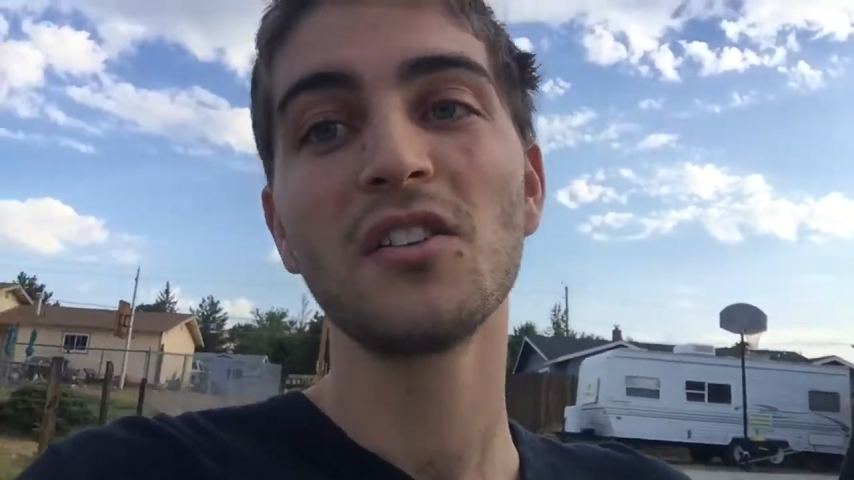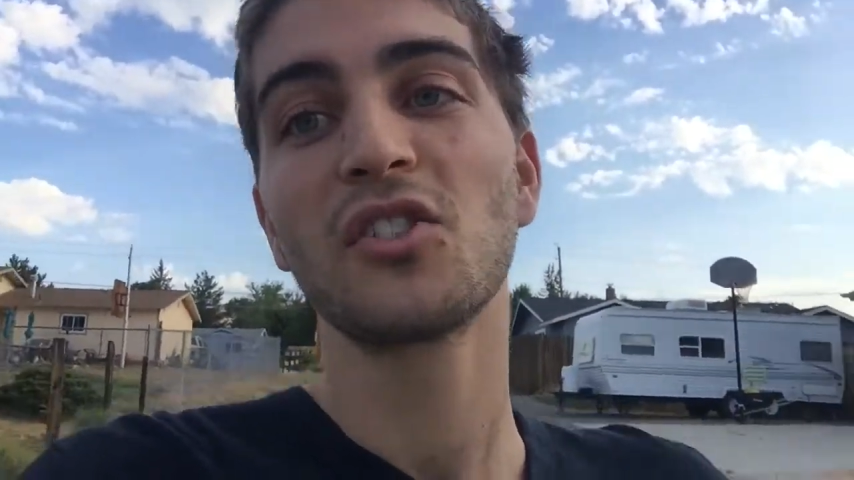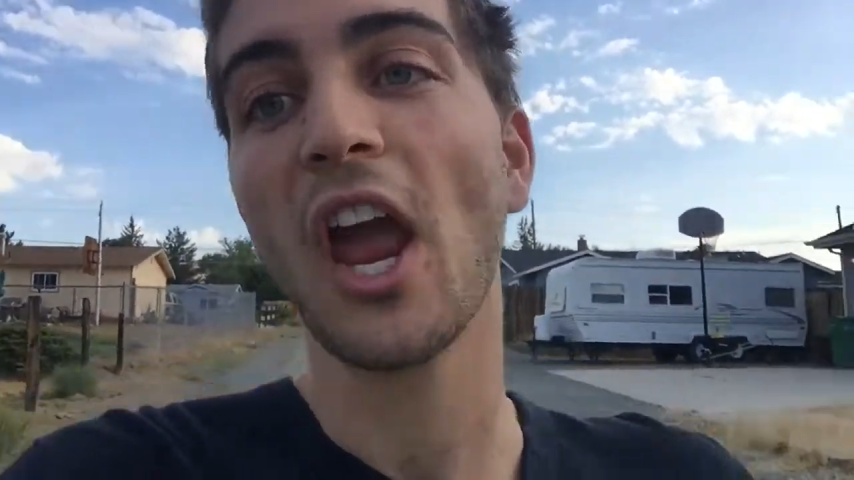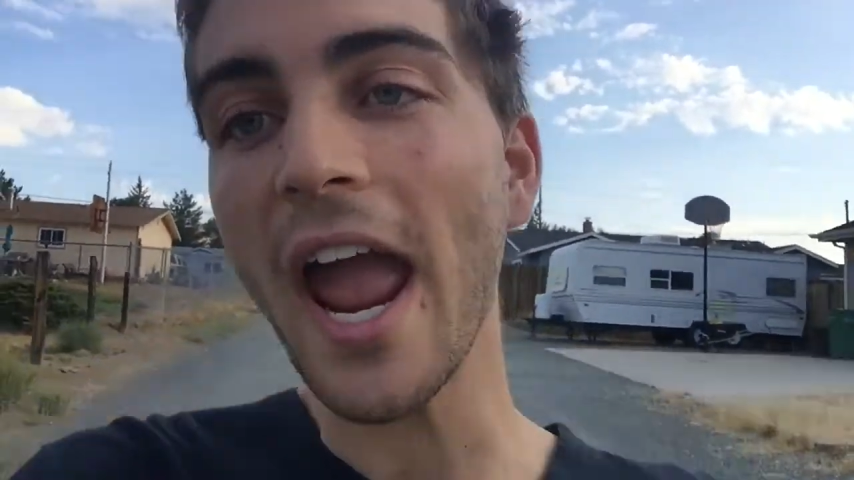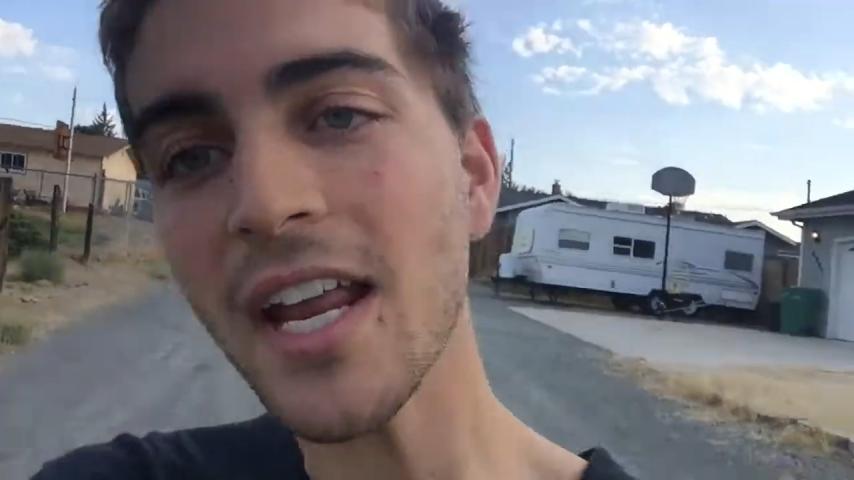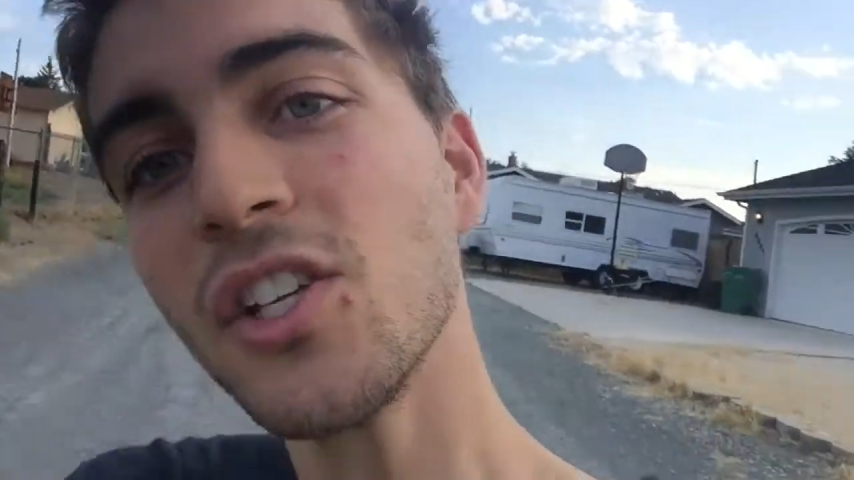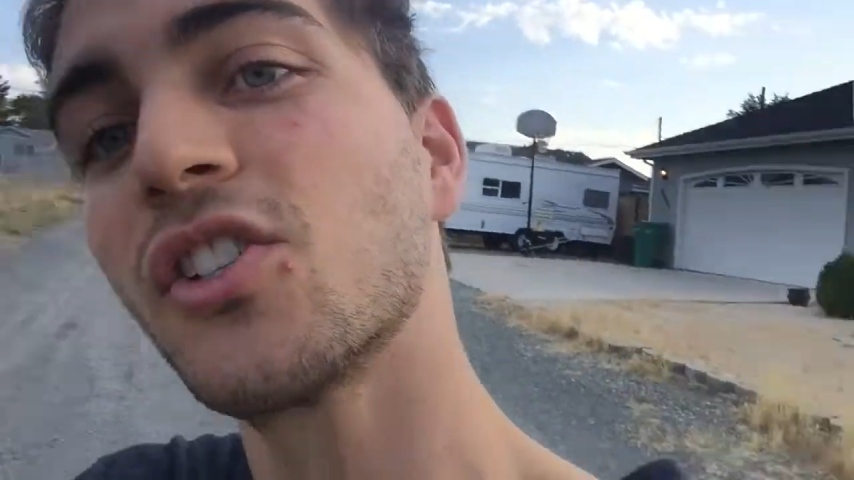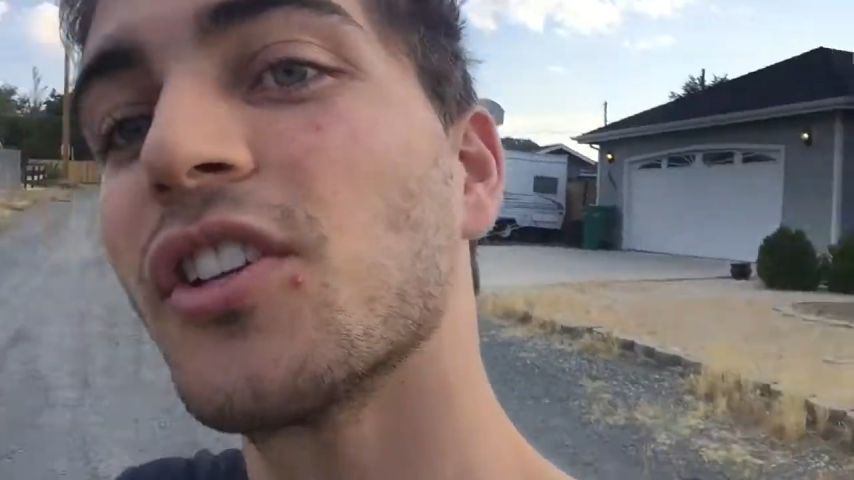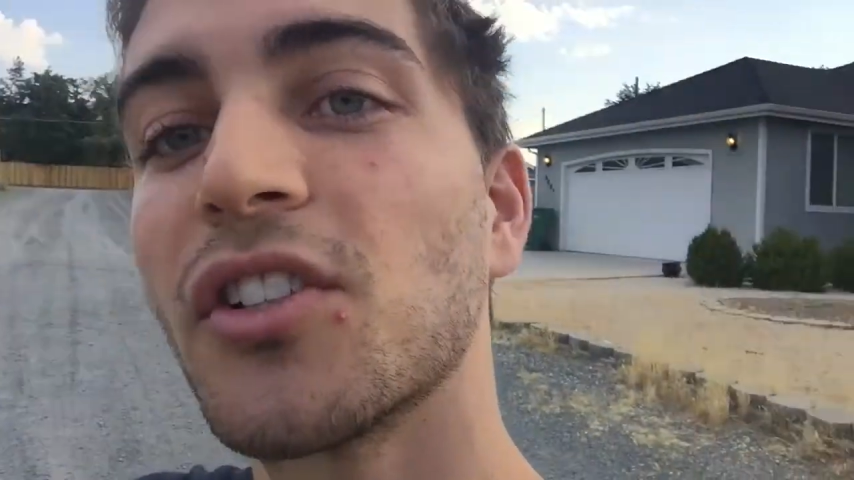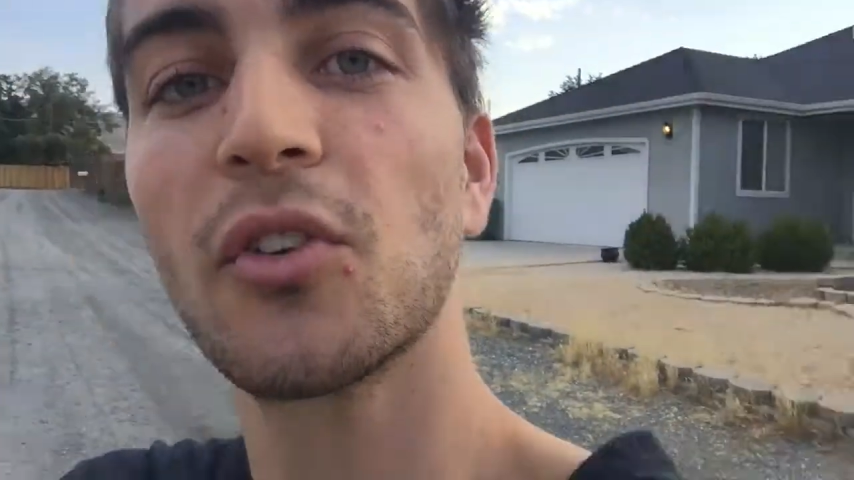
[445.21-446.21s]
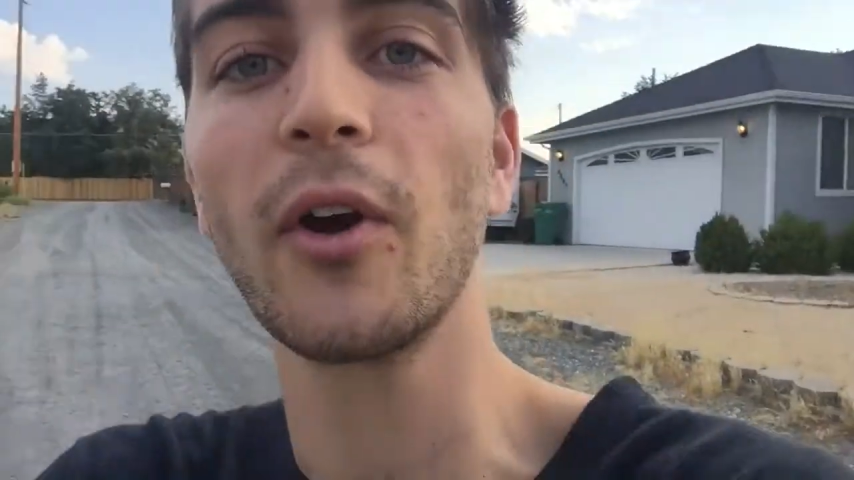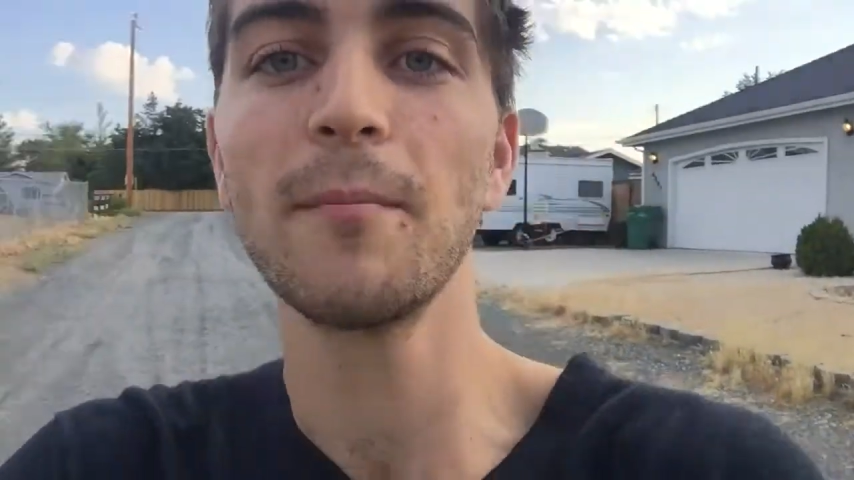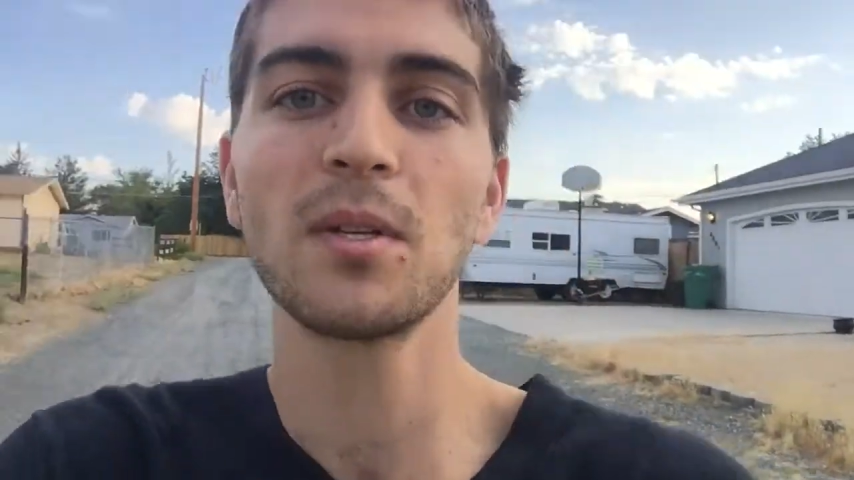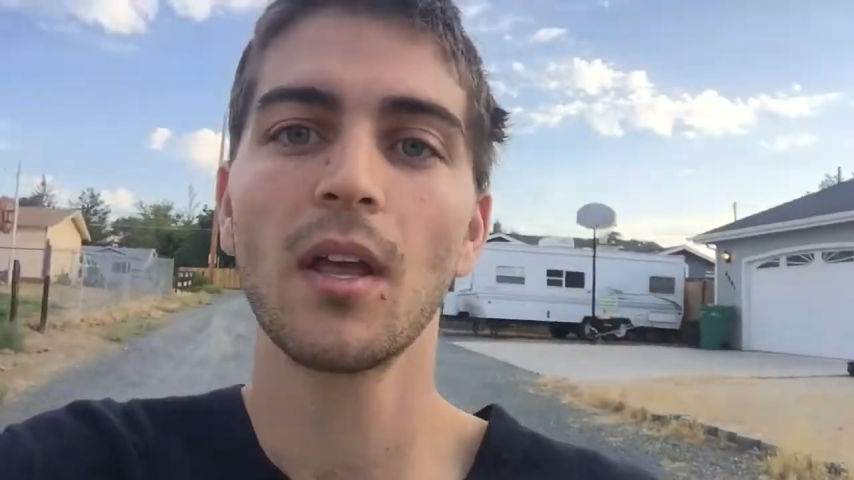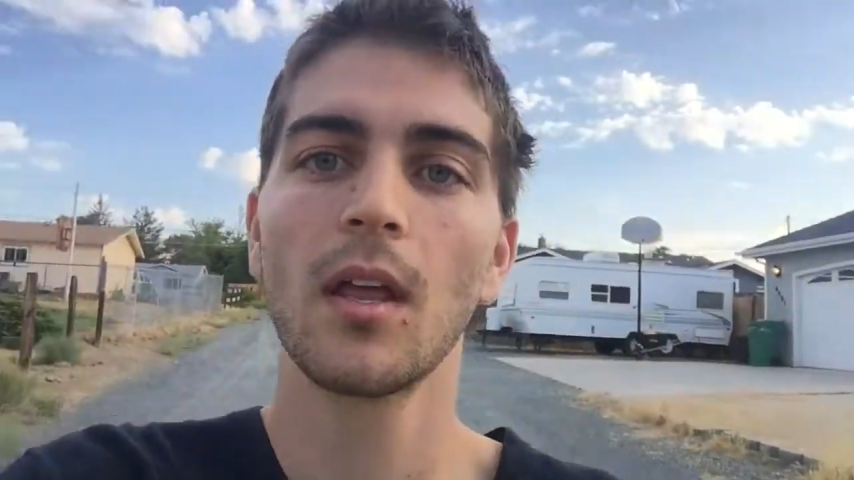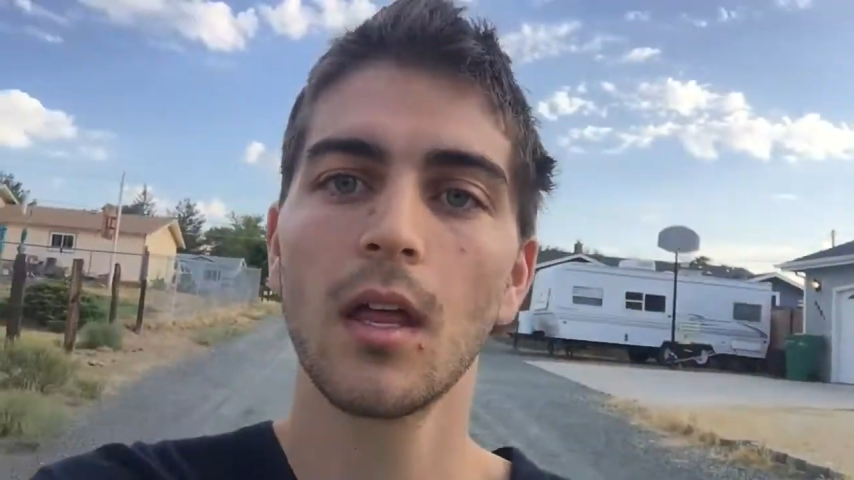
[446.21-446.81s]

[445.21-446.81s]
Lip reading: change the script,